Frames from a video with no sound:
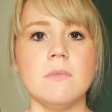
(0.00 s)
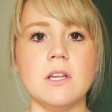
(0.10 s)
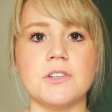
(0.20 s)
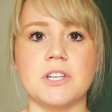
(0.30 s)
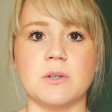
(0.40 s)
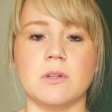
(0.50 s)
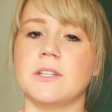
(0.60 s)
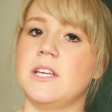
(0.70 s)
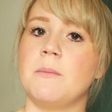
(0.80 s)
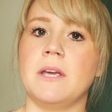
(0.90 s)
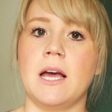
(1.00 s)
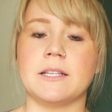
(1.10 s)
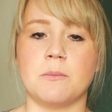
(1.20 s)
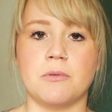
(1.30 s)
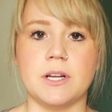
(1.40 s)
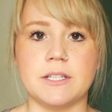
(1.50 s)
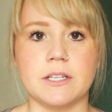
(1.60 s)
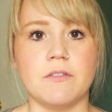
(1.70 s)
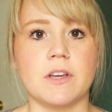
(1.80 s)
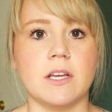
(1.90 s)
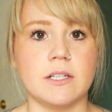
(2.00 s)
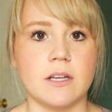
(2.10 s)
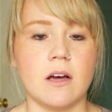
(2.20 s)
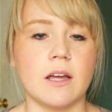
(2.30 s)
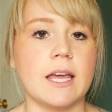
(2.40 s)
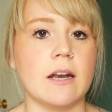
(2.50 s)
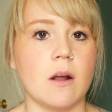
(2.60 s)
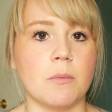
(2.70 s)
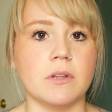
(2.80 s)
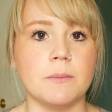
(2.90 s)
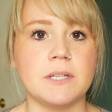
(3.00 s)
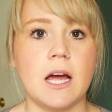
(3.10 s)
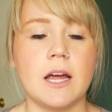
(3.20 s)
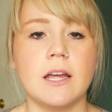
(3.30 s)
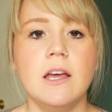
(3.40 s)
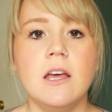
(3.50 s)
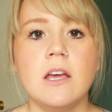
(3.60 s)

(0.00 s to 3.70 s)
She told us, yep, he has a pretty significant tongue and an upper lip tie.